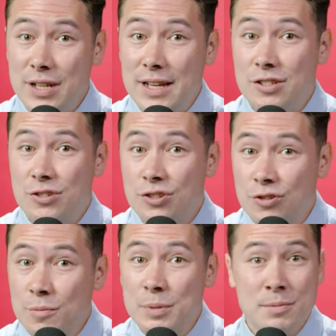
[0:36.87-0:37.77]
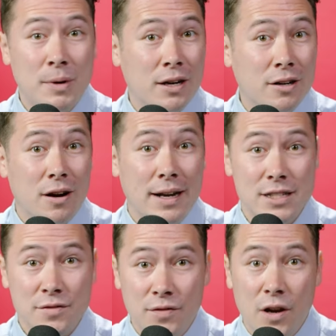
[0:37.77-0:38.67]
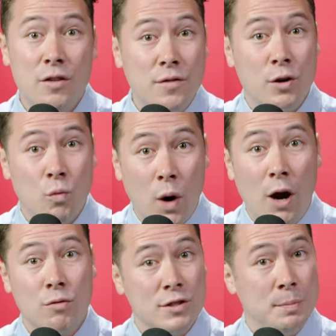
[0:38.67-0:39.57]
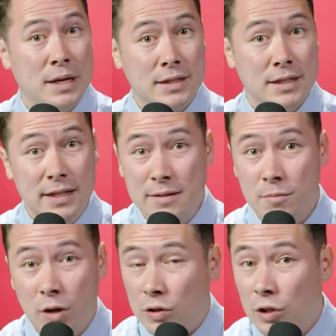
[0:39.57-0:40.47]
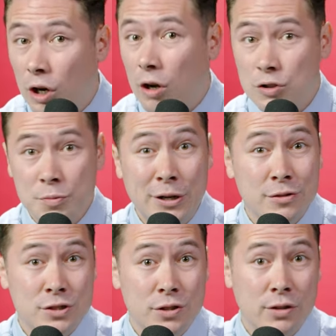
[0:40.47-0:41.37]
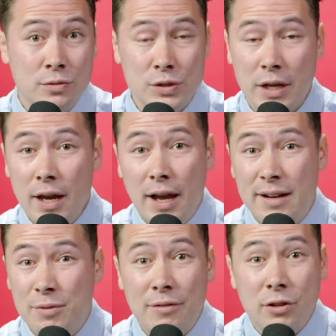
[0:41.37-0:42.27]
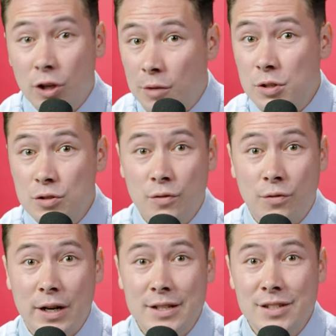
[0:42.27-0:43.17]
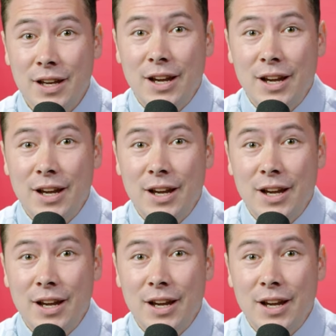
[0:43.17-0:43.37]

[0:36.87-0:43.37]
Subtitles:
Dan's a super smart guy. He's very, very well respected in a lot of entrepreneurial circles, and we have a lot of mutual friends.